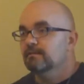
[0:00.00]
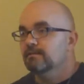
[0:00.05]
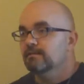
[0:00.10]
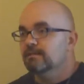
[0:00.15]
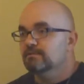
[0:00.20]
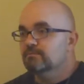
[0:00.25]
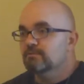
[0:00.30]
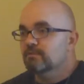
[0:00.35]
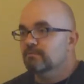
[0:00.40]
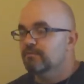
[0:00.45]

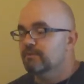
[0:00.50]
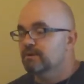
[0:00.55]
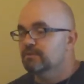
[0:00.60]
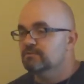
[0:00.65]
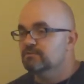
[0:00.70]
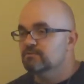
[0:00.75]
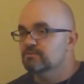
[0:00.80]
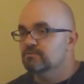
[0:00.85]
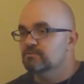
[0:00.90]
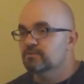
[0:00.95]
That's what the
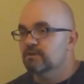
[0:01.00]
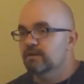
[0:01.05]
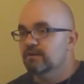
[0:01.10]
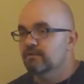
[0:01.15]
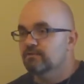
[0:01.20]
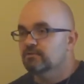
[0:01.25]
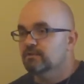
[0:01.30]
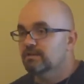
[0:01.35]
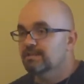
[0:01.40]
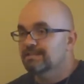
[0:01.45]
Pharisees are trying.
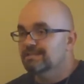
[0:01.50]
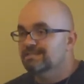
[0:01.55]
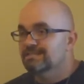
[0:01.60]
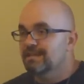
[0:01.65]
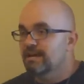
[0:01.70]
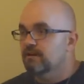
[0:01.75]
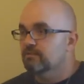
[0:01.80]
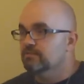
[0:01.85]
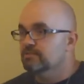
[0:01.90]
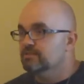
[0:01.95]
They're trying to
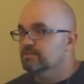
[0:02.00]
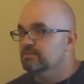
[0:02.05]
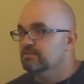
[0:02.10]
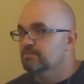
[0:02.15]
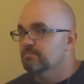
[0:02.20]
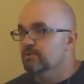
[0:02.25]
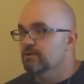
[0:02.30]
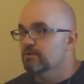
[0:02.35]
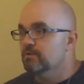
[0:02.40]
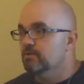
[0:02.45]
discount
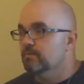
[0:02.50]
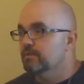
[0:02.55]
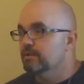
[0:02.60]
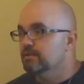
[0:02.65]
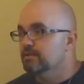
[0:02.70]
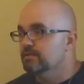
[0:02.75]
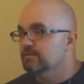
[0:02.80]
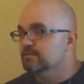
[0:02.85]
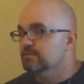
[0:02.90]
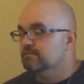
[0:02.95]
Jesus' miracle
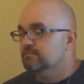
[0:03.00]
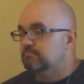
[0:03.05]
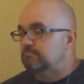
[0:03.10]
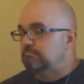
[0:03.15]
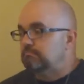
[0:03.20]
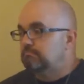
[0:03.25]
because